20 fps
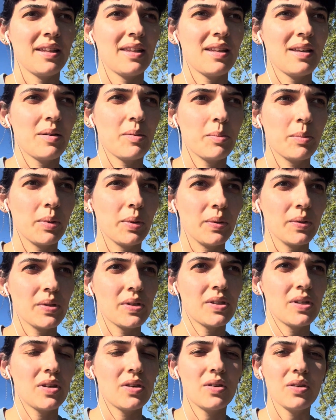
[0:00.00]
the impulse
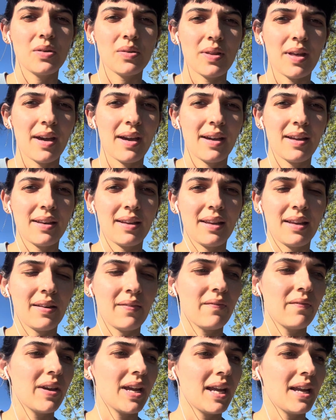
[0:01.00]
to do that
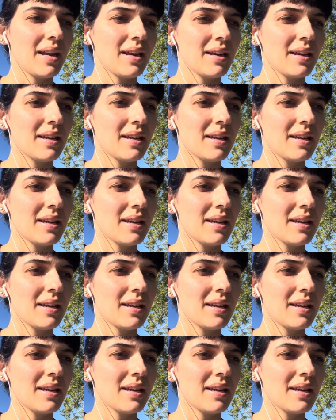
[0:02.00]
in vain.